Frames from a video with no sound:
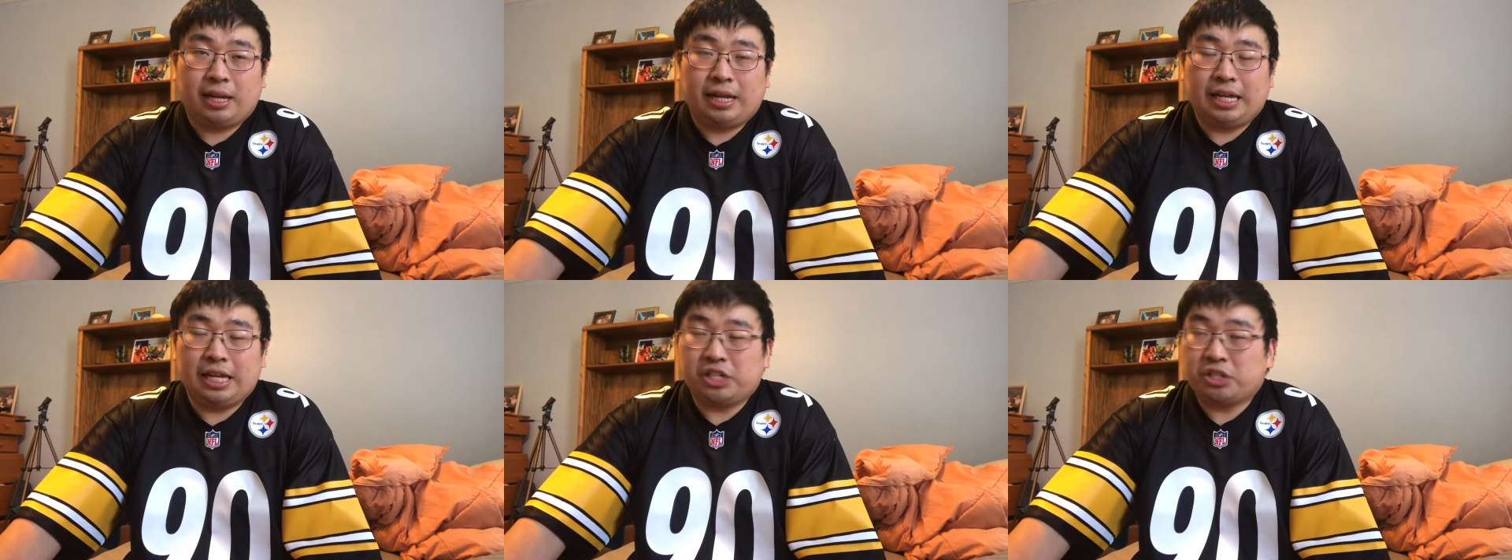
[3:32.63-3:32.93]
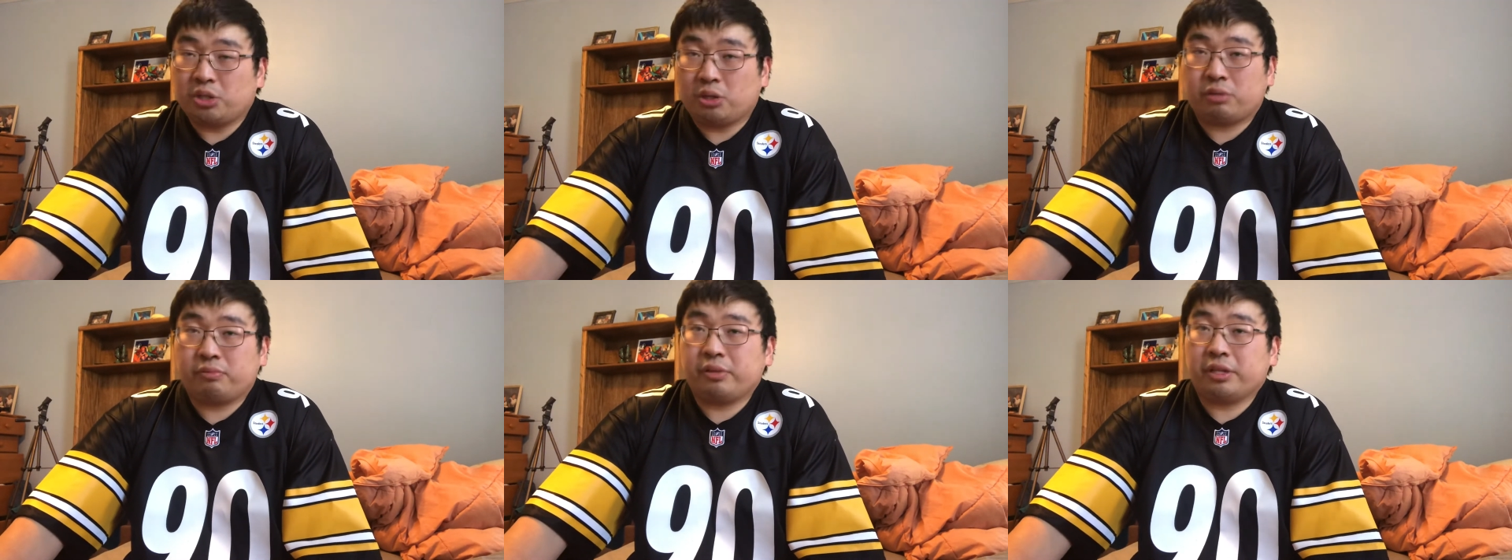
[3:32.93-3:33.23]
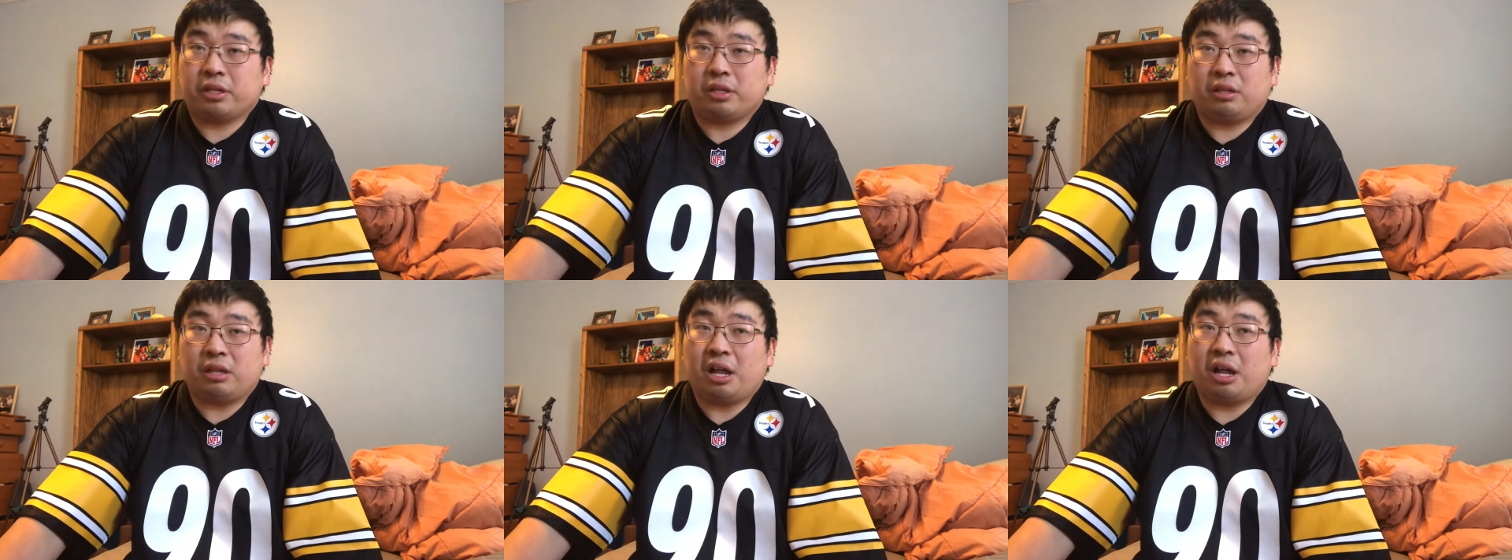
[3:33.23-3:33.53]
issues with
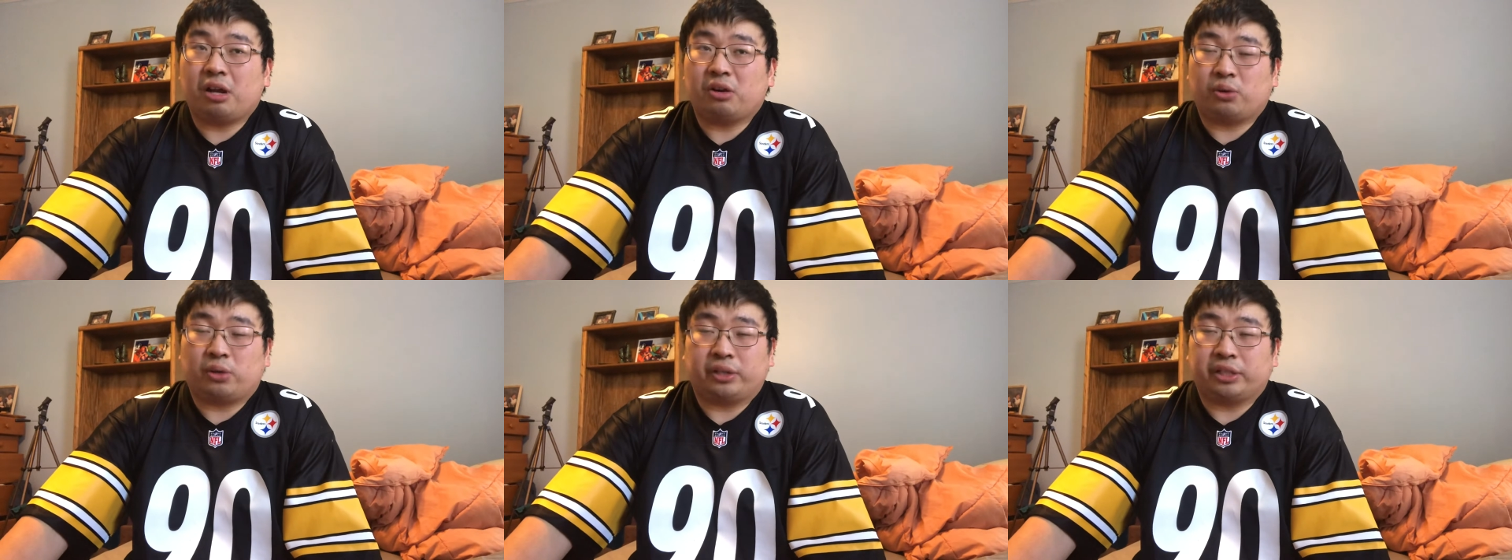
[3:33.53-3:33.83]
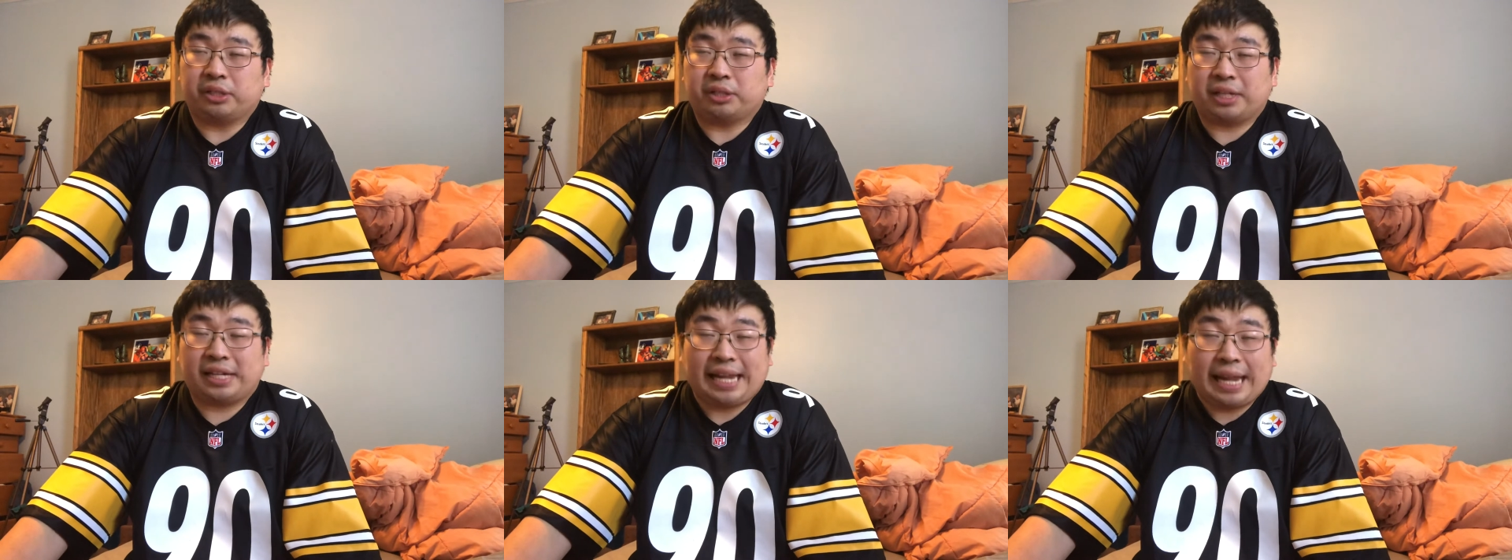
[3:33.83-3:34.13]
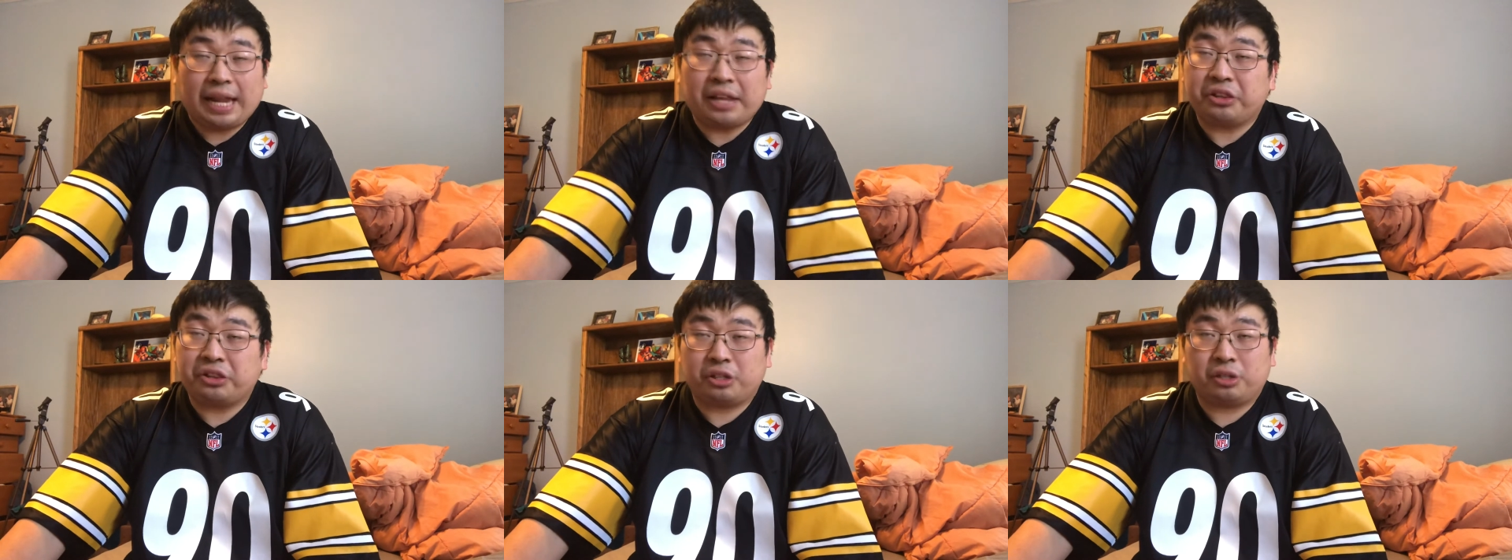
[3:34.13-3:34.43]
the lung or
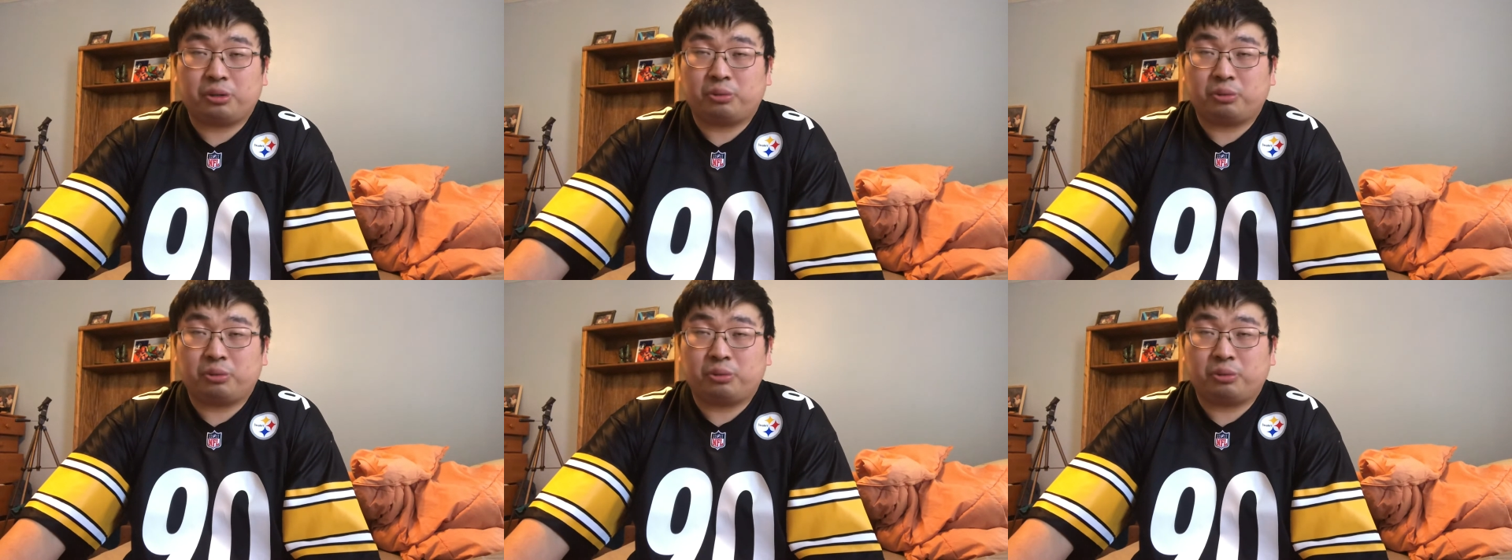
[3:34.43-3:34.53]
cancer